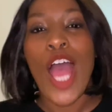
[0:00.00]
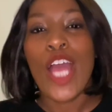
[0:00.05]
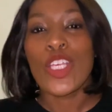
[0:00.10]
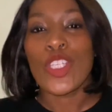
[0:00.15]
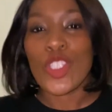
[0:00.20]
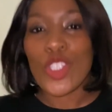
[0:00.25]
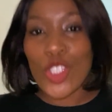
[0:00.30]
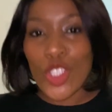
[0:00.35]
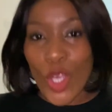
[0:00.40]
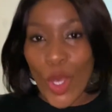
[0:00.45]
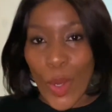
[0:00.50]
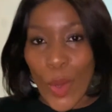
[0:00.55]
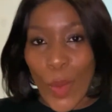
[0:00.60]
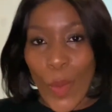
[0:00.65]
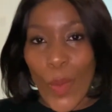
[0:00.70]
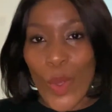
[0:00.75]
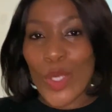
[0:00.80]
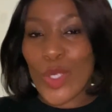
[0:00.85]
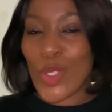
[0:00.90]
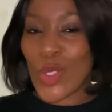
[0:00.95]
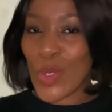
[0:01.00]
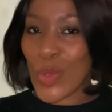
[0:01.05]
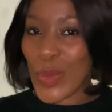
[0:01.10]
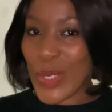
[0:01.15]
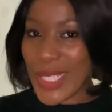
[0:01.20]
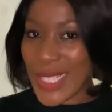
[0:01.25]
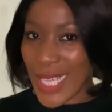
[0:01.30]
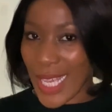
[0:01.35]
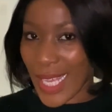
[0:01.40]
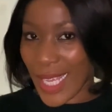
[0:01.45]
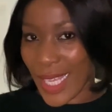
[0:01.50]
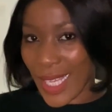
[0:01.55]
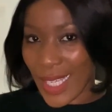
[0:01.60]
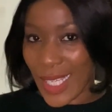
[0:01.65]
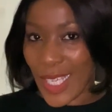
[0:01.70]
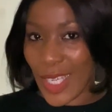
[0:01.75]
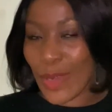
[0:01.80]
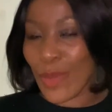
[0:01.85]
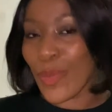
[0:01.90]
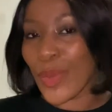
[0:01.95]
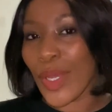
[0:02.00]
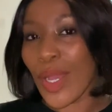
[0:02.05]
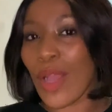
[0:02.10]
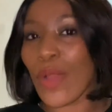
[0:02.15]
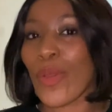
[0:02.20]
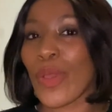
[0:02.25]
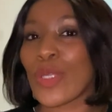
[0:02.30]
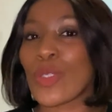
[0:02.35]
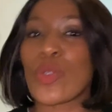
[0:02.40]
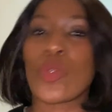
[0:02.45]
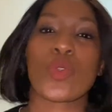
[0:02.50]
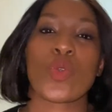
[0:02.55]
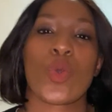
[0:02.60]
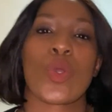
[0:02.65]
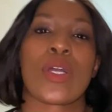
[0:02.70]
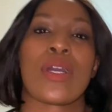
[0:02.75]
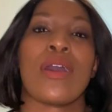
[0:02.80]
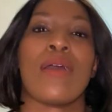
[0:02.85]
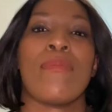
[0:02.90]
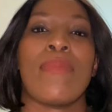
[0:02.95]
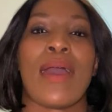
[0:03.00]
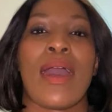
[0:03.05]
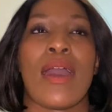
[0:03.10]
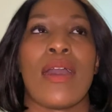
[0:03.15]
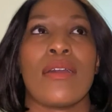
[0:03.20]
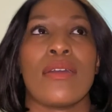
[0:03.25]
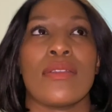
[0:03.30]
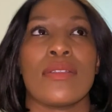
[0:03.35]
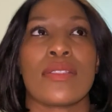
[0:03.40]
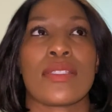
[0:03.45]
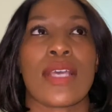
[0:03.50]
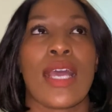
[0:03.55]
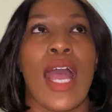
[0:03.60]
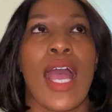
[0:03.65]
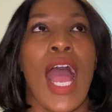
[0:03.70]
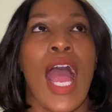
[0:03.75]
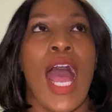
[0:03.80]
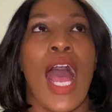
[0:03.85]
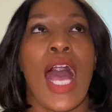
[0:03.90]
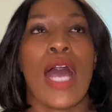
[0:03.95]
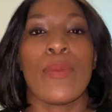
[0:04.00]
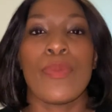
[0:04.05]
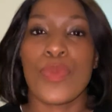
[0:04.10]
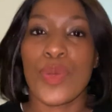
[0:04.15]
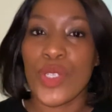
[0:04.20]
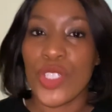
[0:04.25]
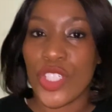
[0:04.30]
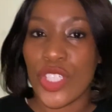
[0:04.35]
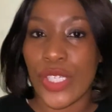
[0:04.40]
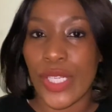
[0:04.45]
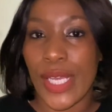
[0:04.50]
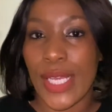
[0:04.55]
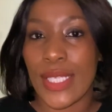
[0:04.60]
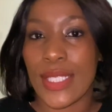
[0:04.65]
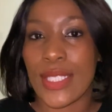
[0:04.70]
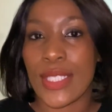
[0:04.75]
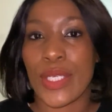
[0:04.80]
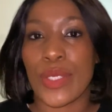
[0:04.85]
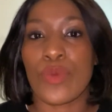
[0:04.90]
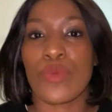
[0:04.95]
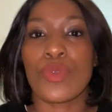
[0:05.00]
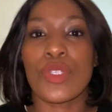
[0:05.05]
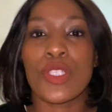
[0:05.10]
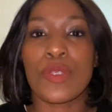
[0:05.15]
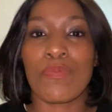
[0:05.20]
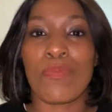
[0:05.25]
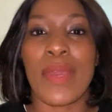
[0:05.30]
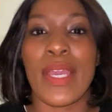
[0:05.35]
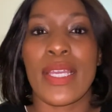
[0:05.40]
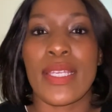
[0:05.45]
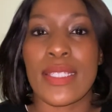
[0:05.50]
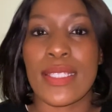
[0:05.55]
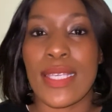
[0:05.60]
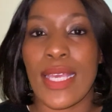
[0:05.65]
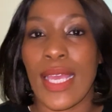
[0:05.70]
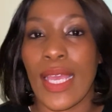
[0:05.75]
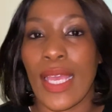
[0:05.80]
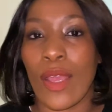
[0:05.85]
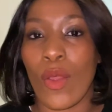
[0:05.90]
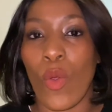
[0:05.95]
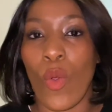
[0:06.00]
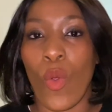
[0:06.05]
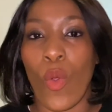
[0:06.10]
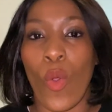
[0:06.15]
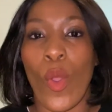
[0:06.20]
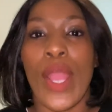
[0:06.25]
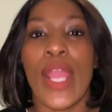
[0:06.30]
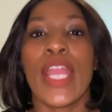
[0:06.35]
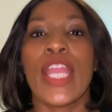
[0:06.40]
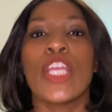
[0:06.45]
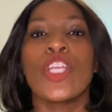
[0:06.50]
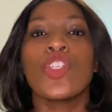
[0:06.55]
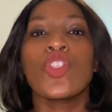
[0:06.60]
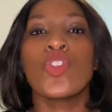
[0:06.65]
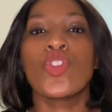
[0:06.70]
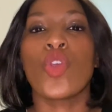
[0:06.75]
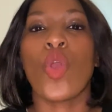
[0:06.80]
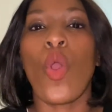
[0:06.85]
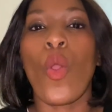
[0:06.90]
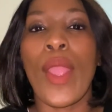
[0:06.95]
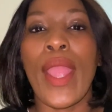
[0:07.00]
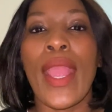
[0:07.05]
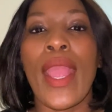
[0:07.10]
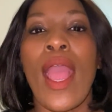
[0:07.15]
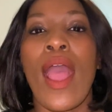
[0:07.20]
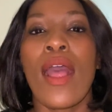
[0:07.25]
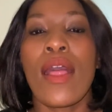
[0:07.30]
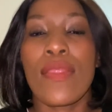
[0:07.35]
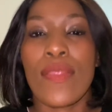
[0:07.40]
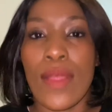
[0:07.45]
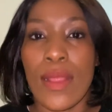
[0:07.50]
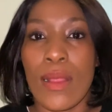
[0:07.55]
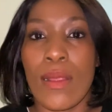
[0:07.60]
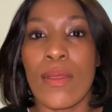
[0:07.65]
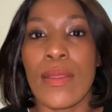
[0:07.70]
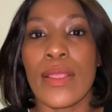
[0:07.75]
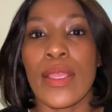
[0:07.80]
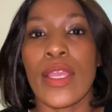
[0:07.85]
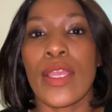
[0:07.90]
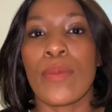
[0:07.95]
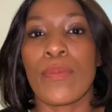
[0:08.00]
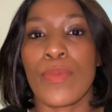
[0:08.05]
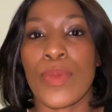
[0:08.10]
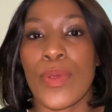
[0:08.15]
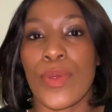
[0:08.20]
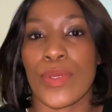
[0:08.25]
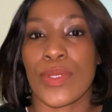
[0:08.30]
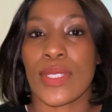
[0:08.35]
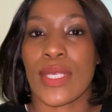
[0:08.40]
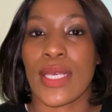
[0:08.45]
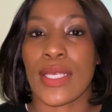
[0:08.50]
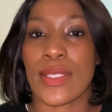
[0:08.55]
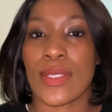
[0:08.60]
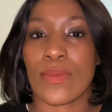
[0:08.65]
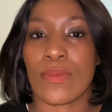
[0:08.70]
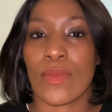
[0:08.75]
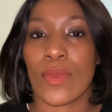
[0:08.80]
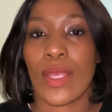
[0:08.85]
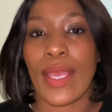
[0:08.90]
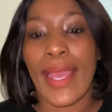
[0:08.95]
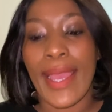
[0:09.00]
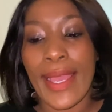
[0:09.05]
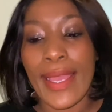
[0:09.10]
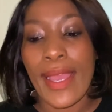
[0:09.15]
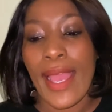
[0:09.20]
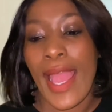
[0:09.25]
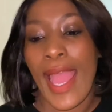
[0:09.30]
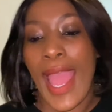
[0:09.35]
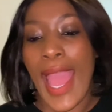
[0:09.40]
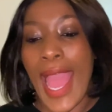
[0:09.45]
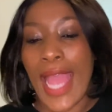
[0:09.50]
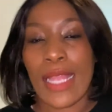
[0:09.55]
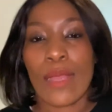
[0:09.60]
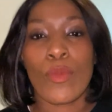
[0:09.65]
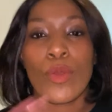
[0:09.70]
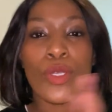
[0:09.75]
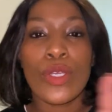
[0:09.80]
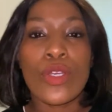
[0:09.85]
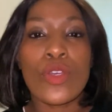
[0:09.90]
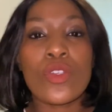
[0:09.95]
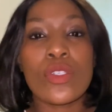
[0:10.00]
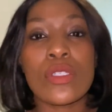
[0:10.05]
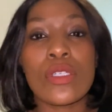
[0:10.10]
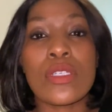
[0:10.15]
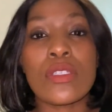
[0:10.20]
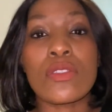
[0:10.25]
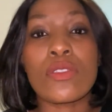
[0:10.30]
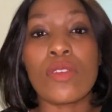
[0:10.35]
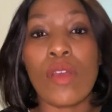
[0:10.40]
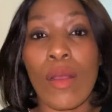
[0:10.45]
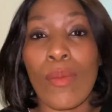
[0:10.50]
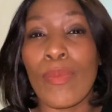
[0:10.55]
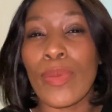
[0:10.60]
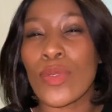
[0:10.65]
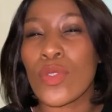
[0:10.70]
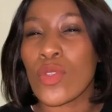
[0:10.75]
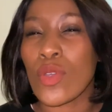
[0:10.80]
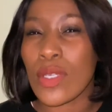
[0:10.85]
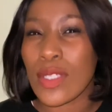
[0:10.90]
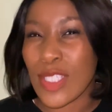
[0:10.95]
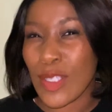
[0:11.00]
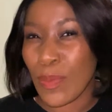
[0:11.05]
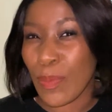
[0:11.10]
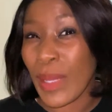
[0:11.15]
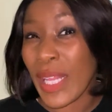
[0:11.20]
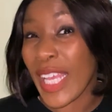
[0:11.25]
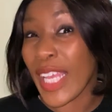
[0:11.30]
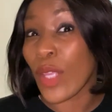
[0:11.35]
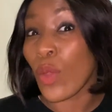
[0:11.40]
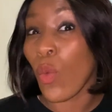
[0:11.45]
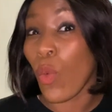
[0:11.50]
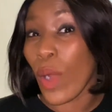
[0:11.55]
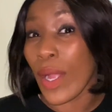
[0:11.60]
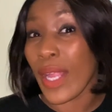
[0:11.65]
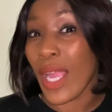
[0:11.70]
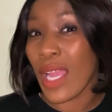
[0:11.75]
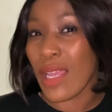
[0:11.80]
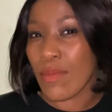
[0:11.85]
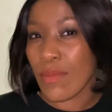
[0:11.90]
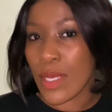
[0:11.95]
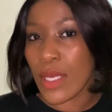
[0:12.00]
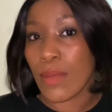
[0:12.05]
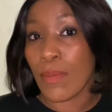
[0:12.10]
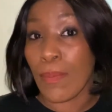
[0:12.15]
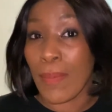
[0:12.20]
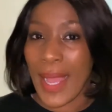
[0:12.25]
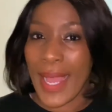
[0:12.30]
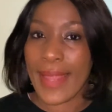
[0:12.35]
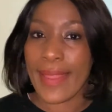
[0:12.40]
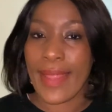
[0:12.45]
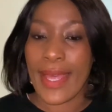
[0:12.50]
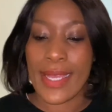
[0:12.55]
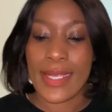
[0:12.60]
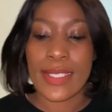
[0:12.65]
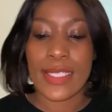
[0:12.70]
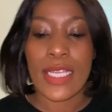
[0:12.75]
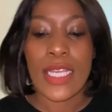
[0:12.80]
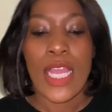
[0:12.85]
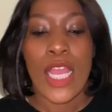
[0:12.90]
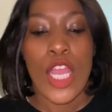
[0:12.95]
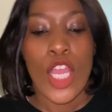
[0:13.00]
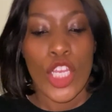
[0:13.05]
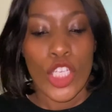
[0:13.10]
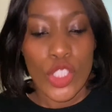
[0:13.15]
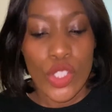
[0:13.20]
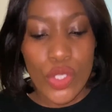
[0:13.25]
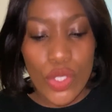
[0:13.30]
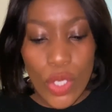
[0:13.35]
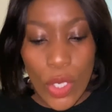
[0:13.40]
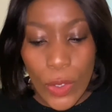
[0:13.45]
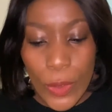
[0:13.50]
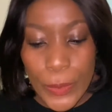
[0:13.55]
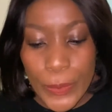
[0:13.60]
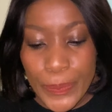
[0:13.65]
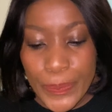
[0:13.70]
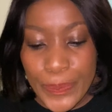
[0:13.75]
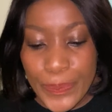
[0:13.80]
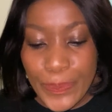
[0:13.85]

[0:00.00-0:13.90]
So today we are going to talk about appreciating, respecting or enjoying the learning process, okay? And I'm going to use an example to explain what I mean by that. So